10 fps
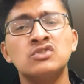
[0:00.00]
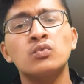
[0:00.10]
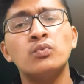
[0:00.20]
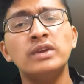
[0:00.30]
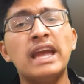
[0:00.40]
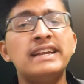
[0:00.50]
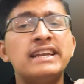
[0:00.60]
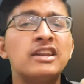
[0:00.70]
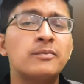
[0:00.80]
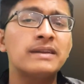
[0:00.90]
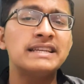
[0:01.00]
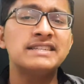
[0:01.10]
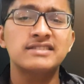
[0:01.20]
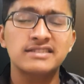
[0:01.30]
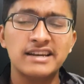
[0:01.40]
So VIT Triple E
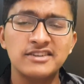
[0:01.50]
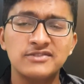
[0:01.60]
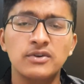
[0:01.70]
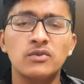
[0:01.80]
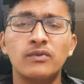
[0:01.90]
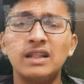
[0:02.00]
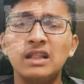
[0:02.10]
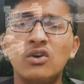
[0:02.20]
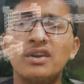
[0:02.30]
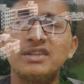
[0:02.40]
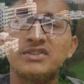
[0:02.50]
stands for Vellore